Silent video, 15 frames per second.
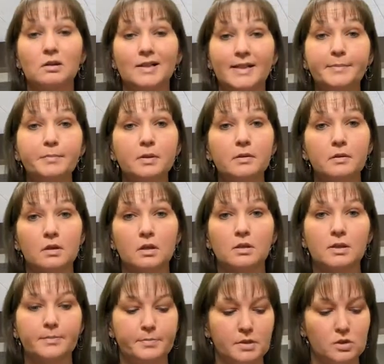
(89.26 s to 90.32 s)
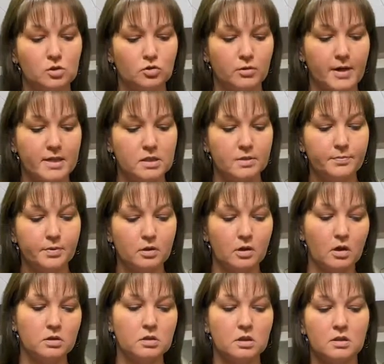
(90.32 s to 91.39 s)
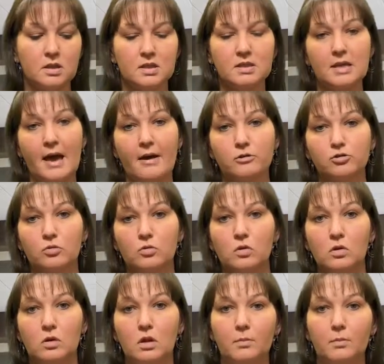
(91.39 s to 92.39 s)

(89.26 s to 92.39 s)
You have a little clip. The clip is great to put onto this